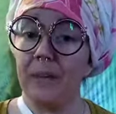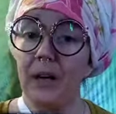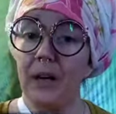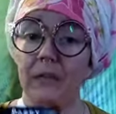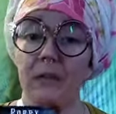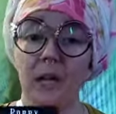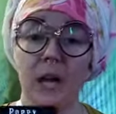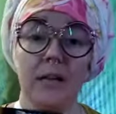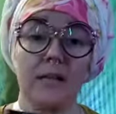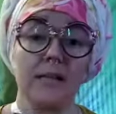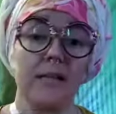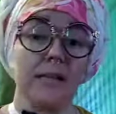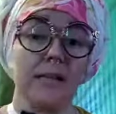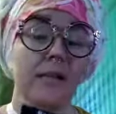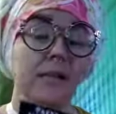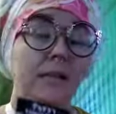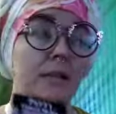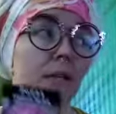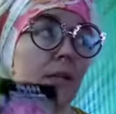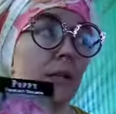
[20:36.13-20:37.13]
I
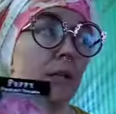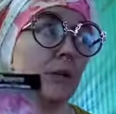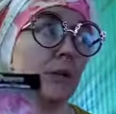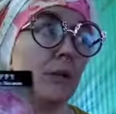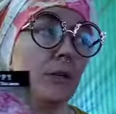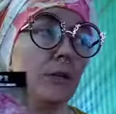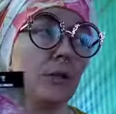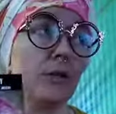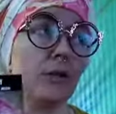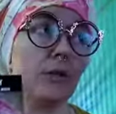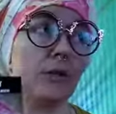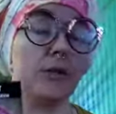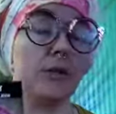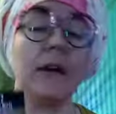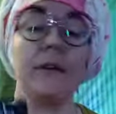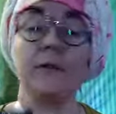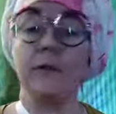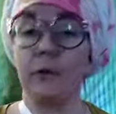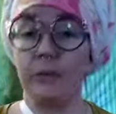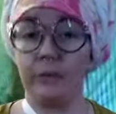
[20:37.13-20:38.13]
lost
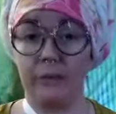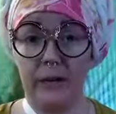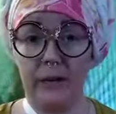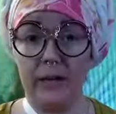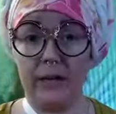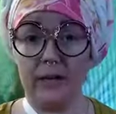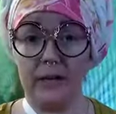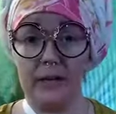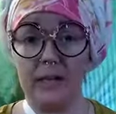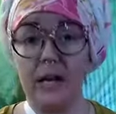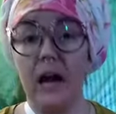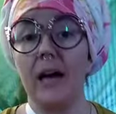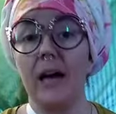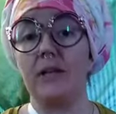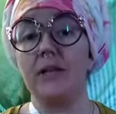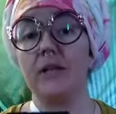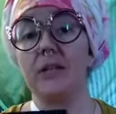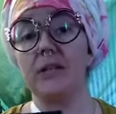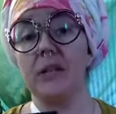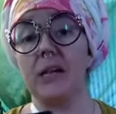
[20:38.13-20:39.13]
several friends.
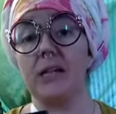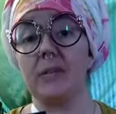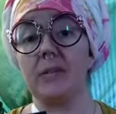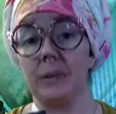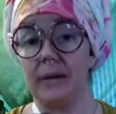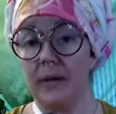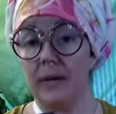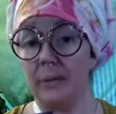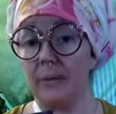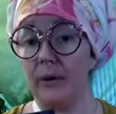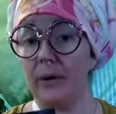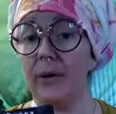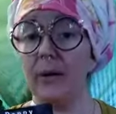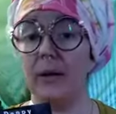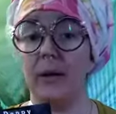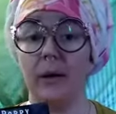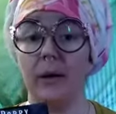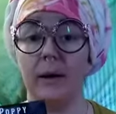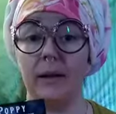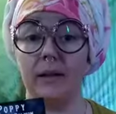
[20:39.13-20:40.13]
I just lost my
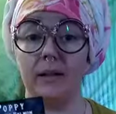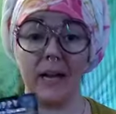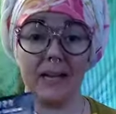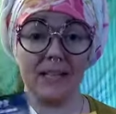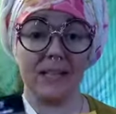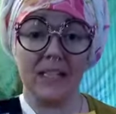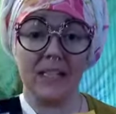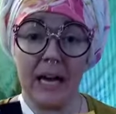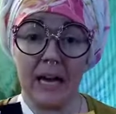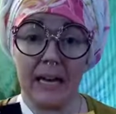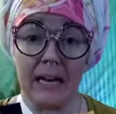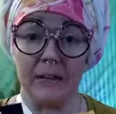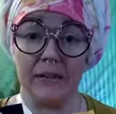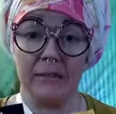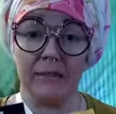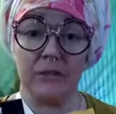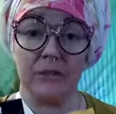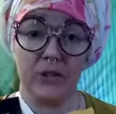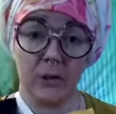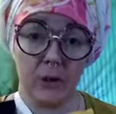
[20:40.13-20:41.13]
neighbor uh, last night
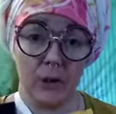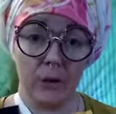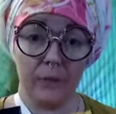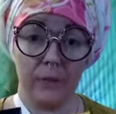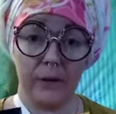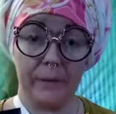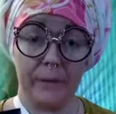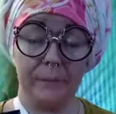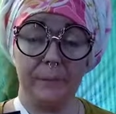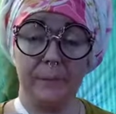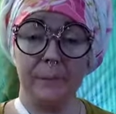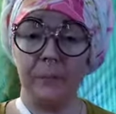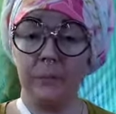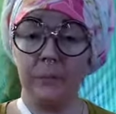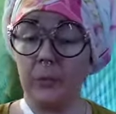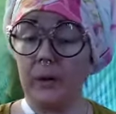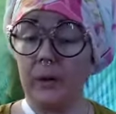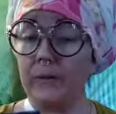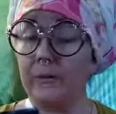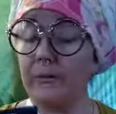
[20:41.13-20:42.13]
to COVID.
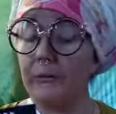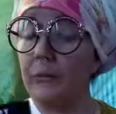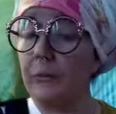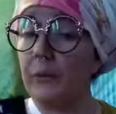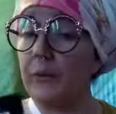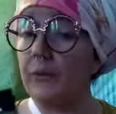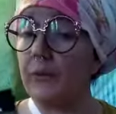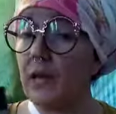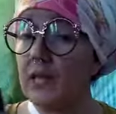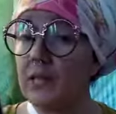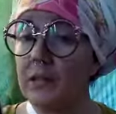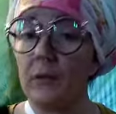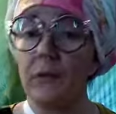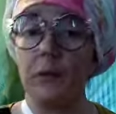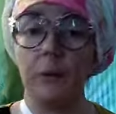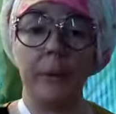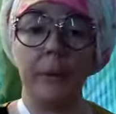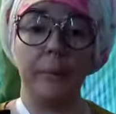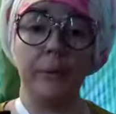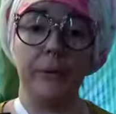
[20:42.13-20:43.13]
We've we've lost
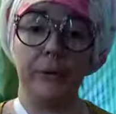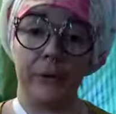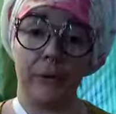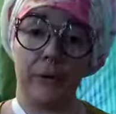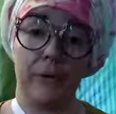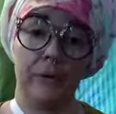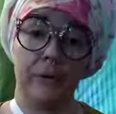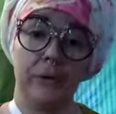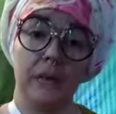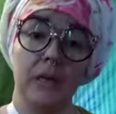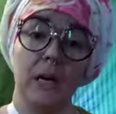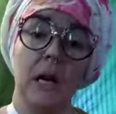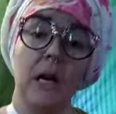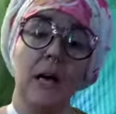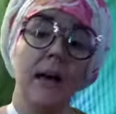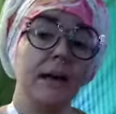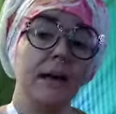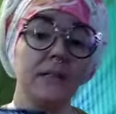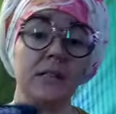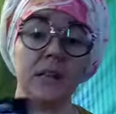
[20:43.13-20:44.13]
several people to COVID
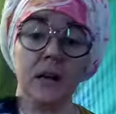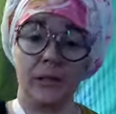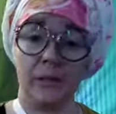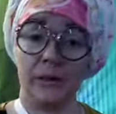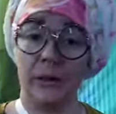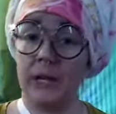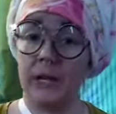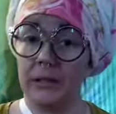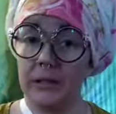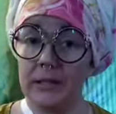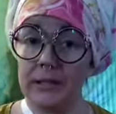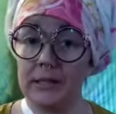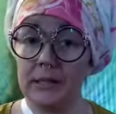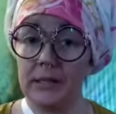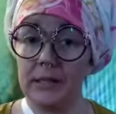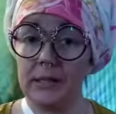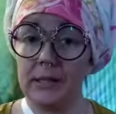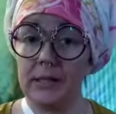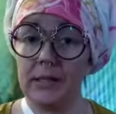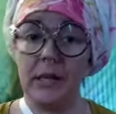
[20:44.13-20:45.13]
and to other
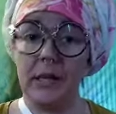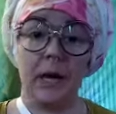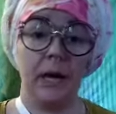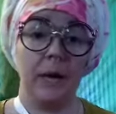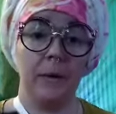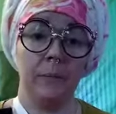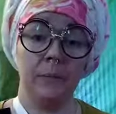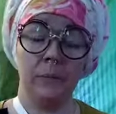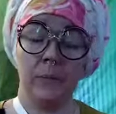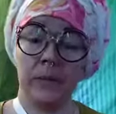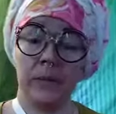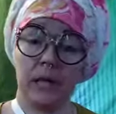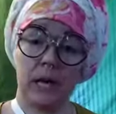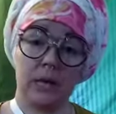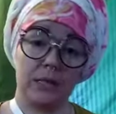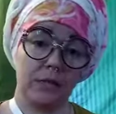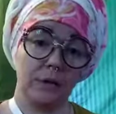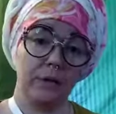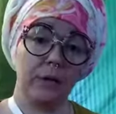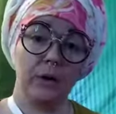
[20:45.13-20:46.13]
illnesses. Um, we
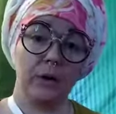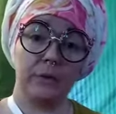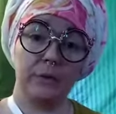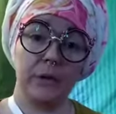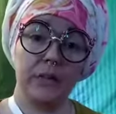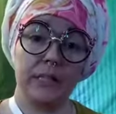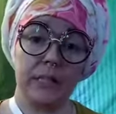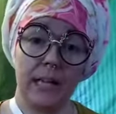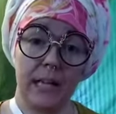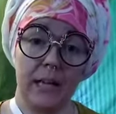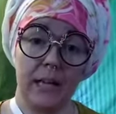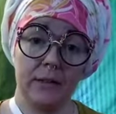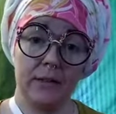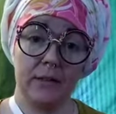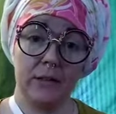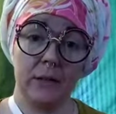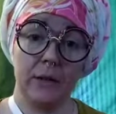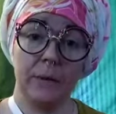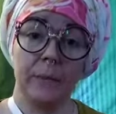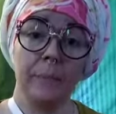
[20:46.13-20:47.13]
lost a, a, friend to
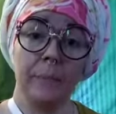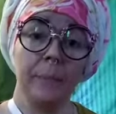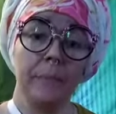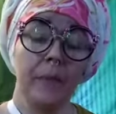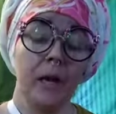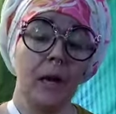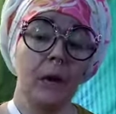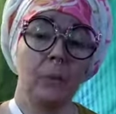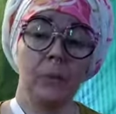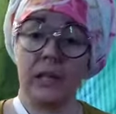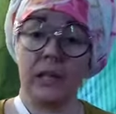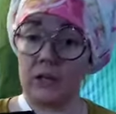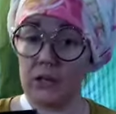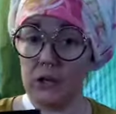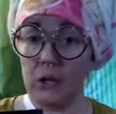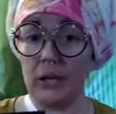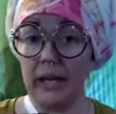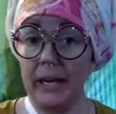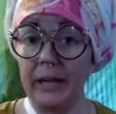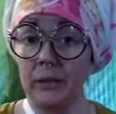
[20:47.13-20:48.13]
cancer. Uh, we
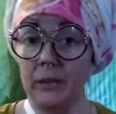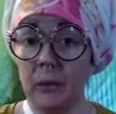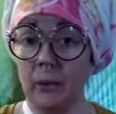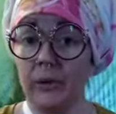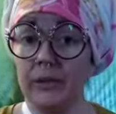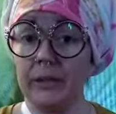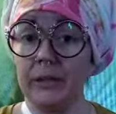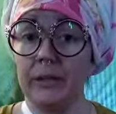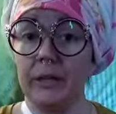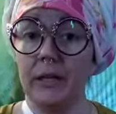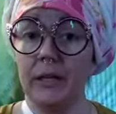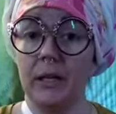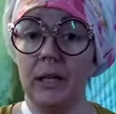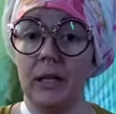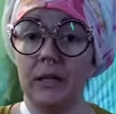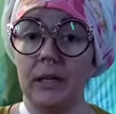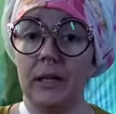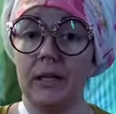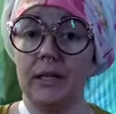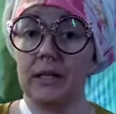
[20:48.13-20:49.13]
lost our landlord
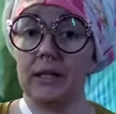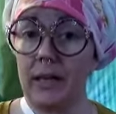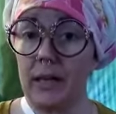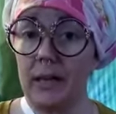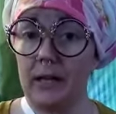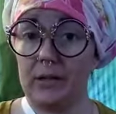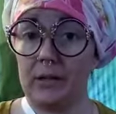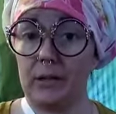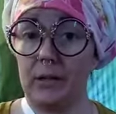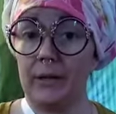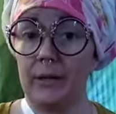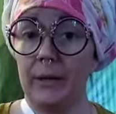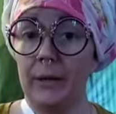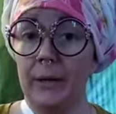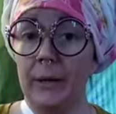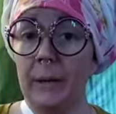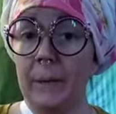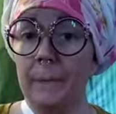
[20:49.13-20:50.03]
uh, to cancer.